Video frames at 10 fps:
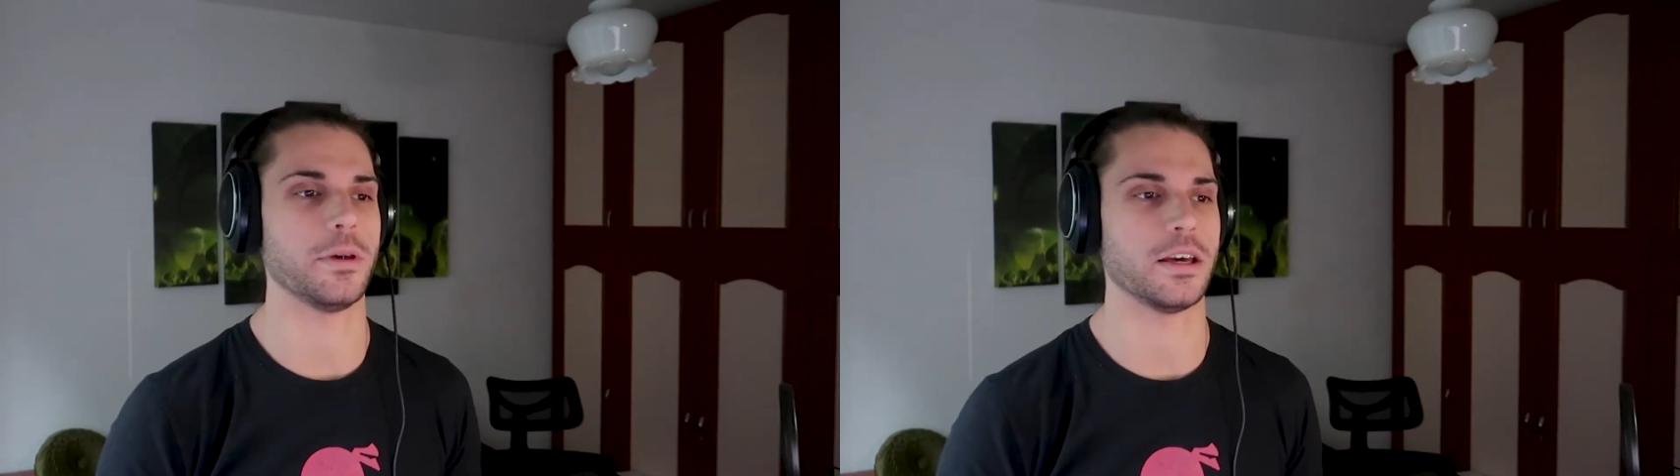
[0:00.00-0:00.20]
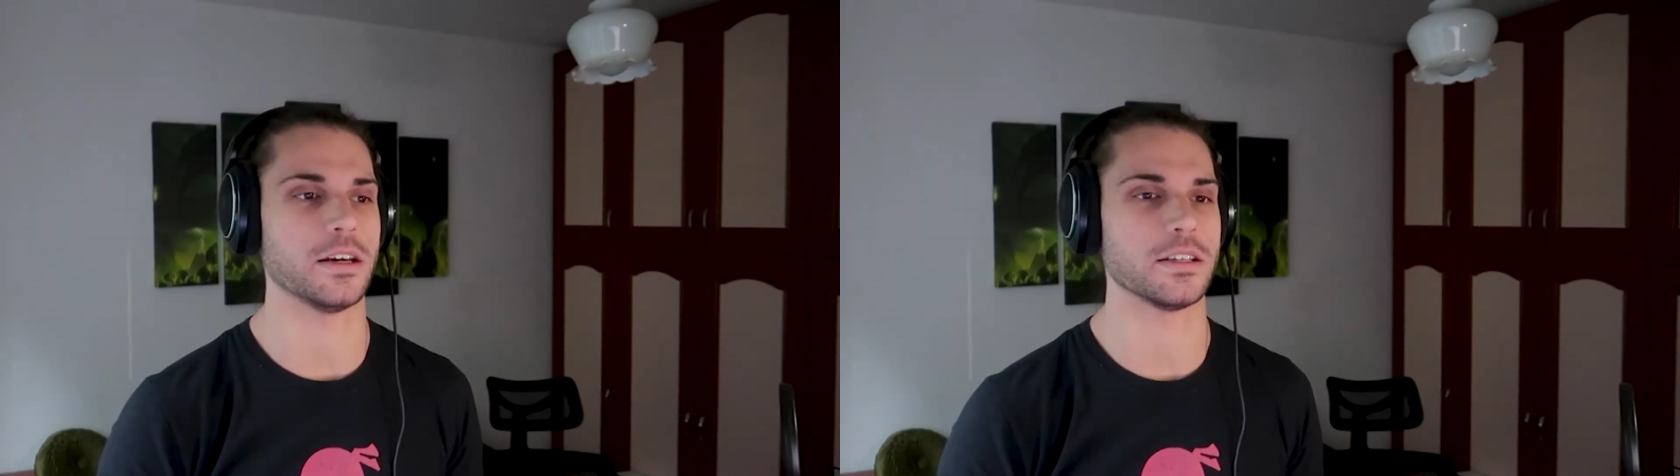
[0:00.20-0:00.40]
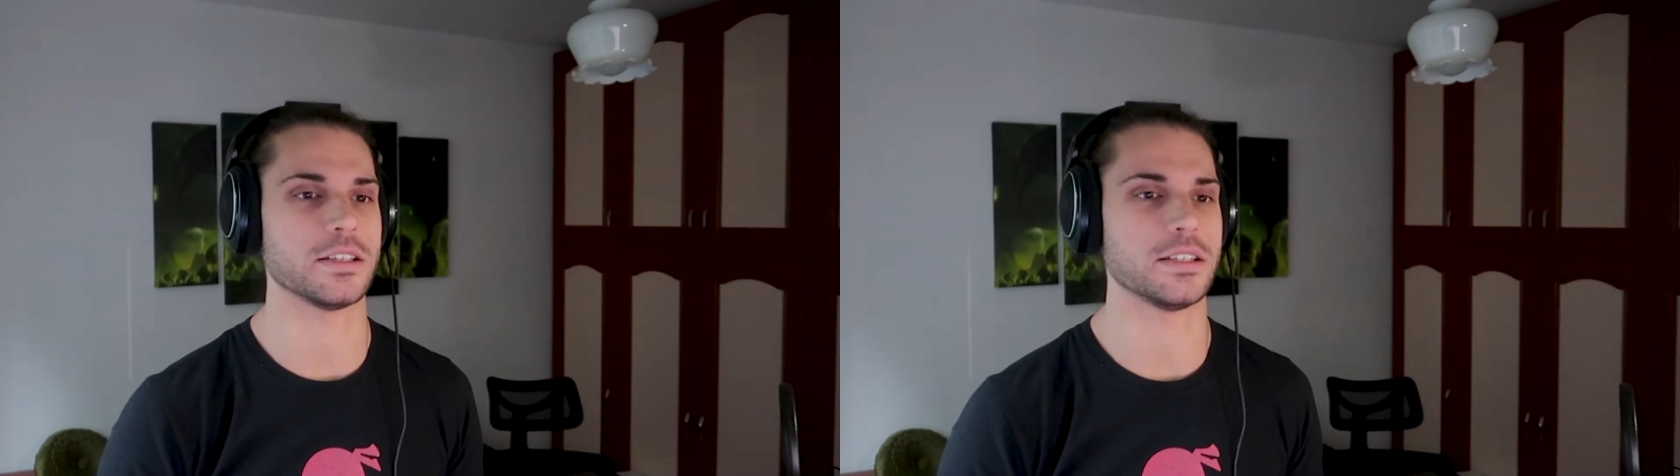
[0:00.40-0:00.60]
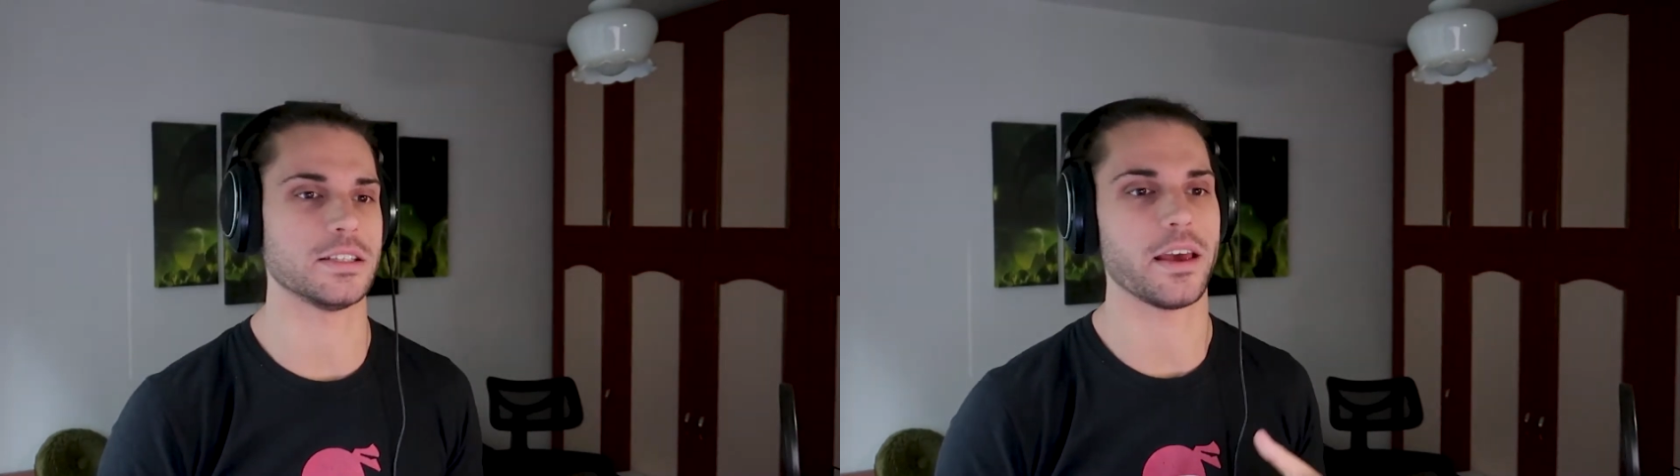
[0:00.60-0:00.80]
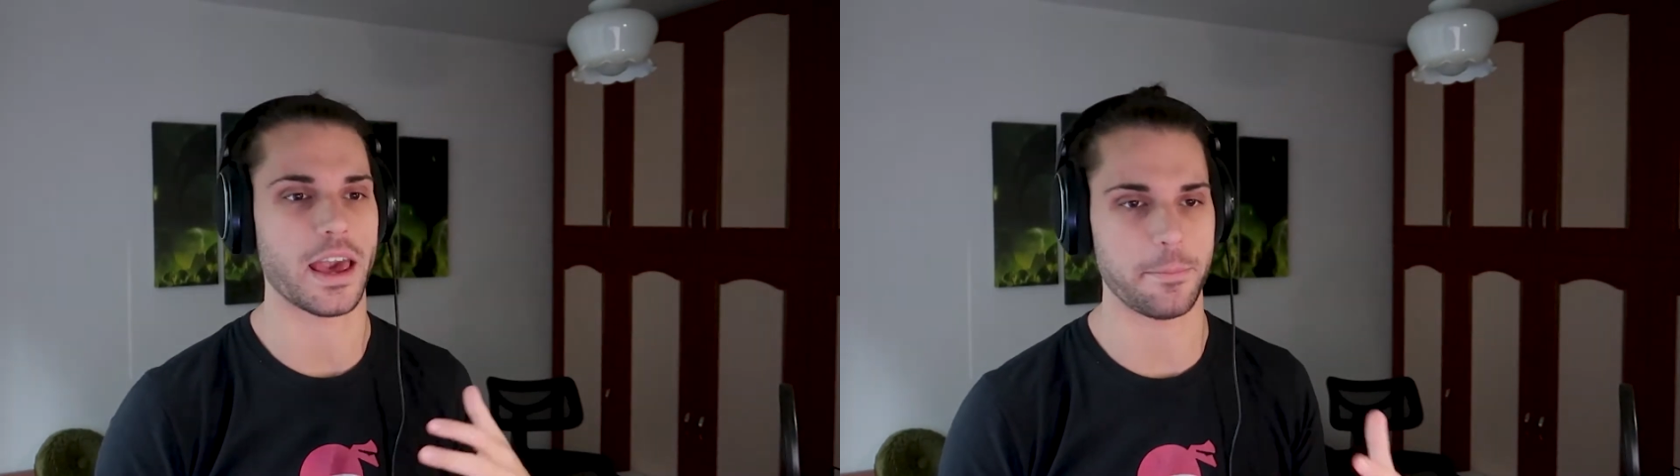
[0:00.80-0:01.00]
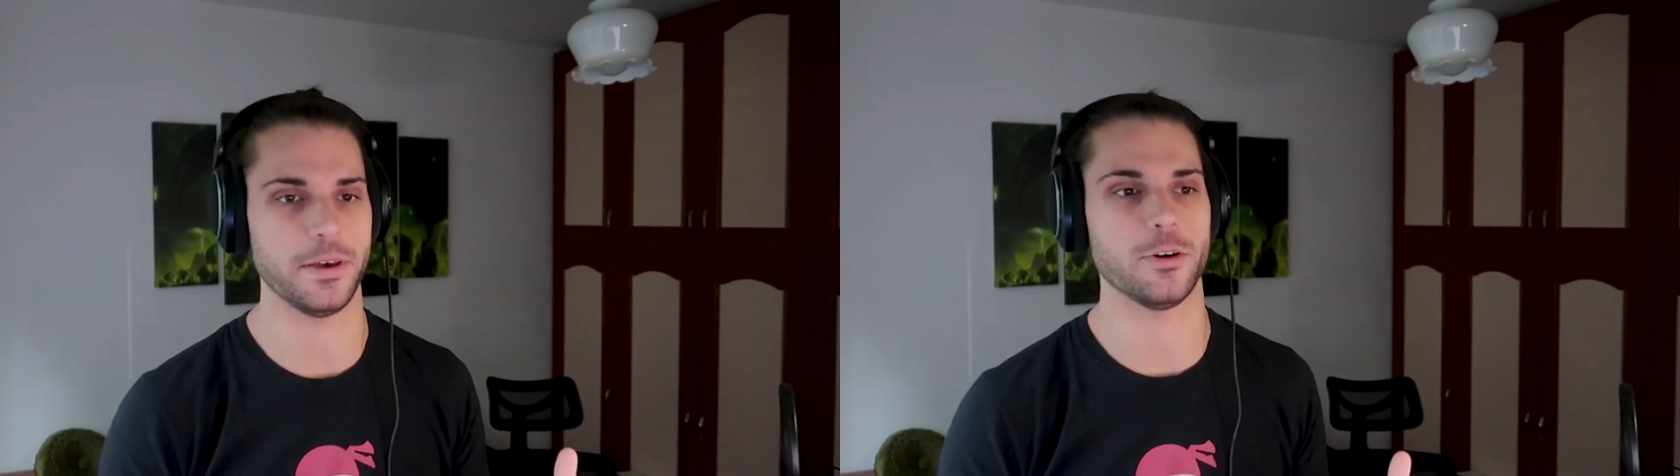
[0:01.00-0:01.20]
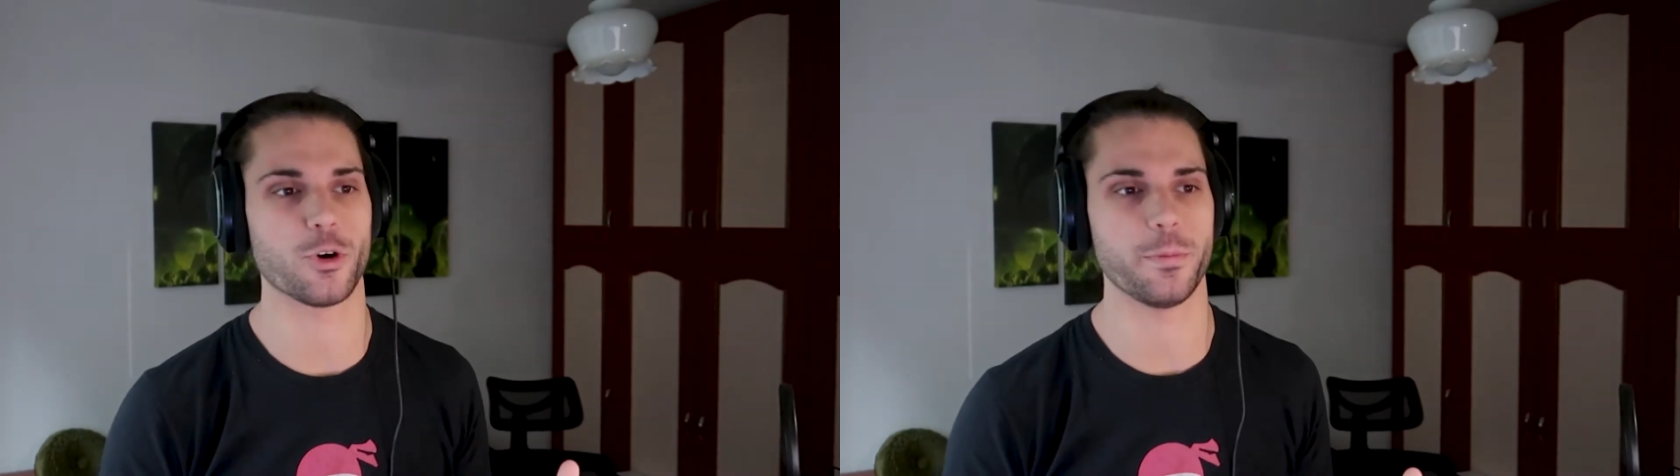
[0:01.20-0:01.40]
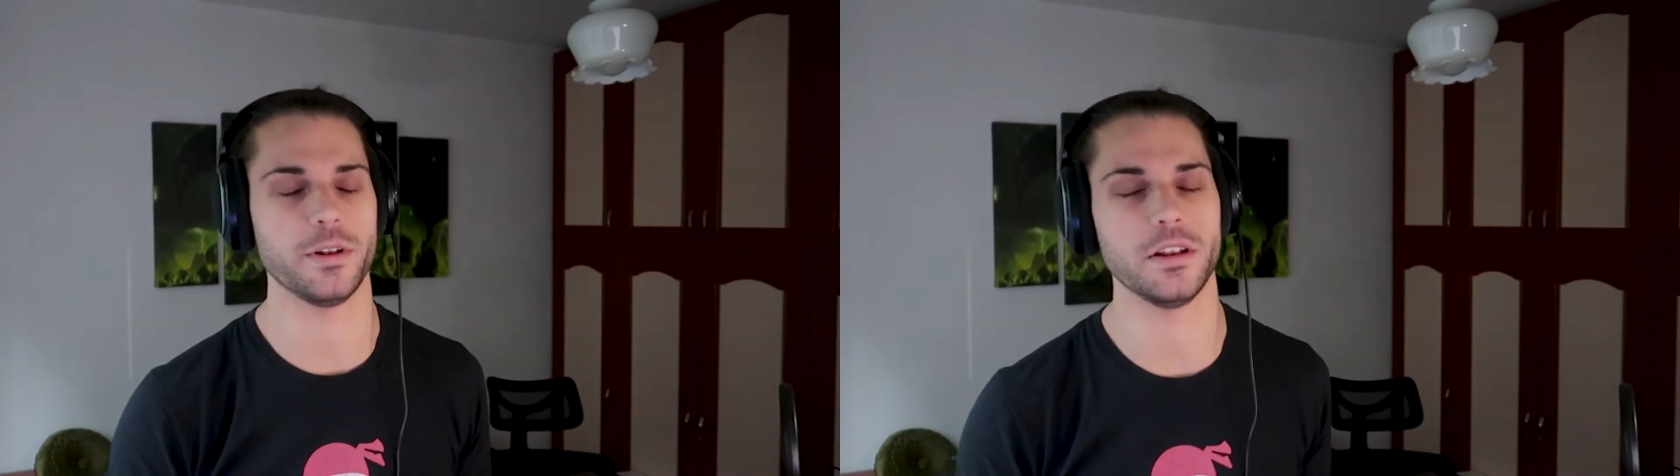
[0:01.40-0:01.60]
because Happy
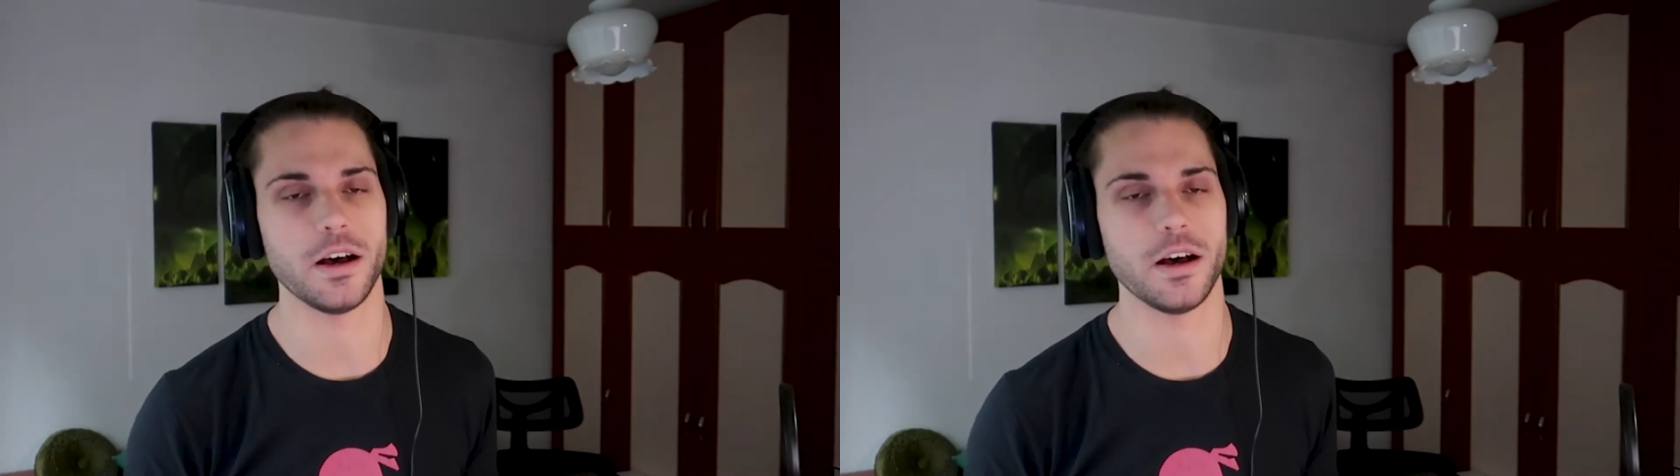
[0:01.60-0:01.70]
Corbin